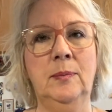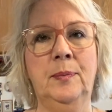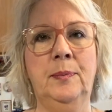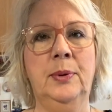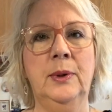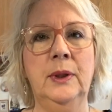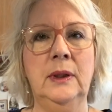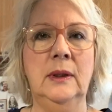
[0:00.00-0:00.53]

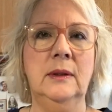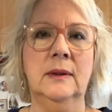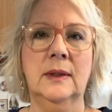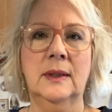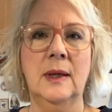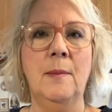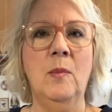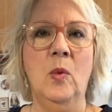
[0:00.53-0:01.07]
put it
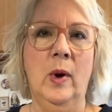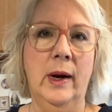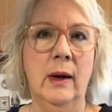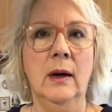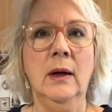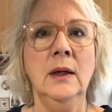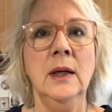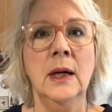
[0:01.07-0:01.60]

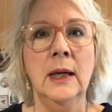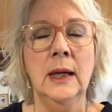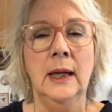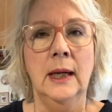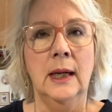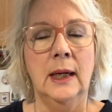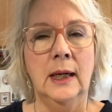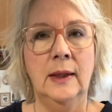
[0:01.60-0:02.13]
somewhere
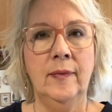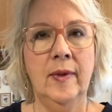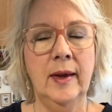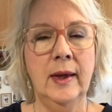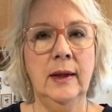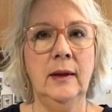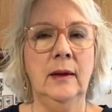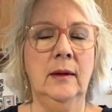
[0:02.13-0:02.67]
and
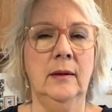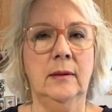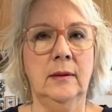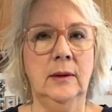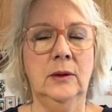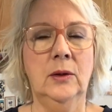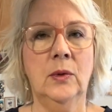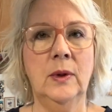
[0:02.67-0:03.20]
then
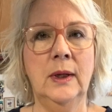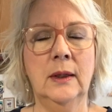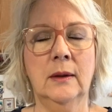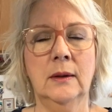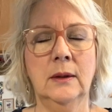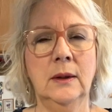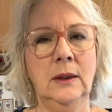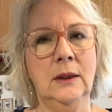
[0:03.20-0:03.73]
you don't
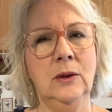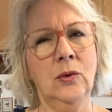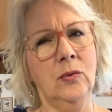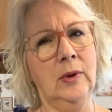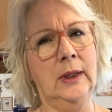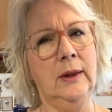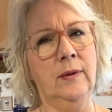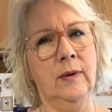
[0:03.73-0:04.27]

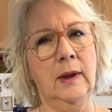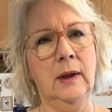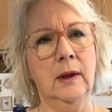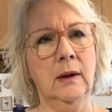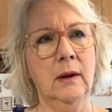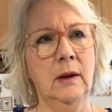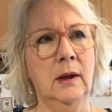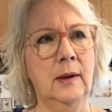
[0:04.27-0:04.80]
really think,
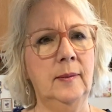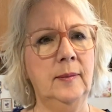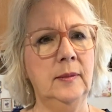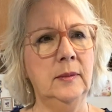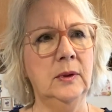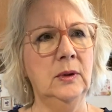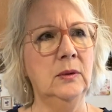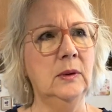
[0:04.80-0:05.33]

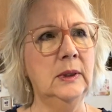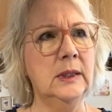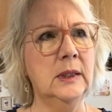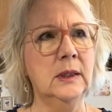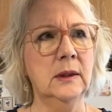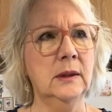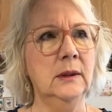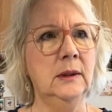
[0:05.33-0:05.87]
do I
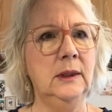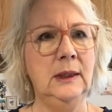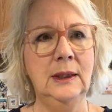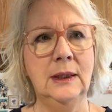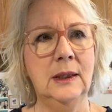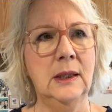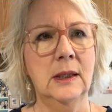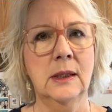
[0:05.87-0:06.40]
still
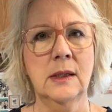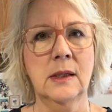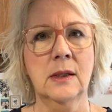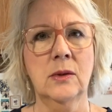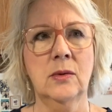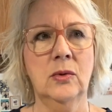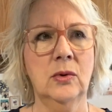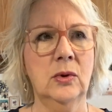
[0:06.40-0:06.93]
need this?
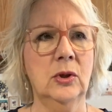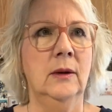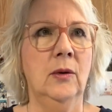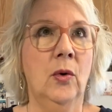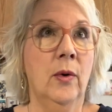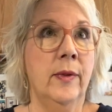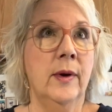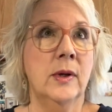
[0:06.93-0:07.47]
Or
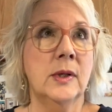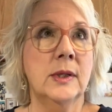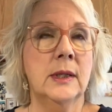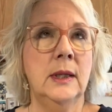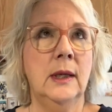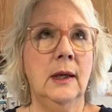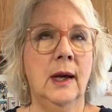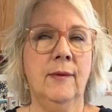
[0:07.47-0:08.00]
there's
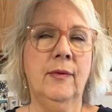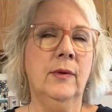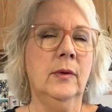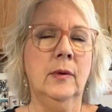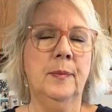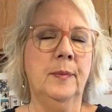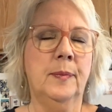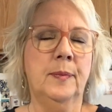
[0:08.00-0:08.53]
the ever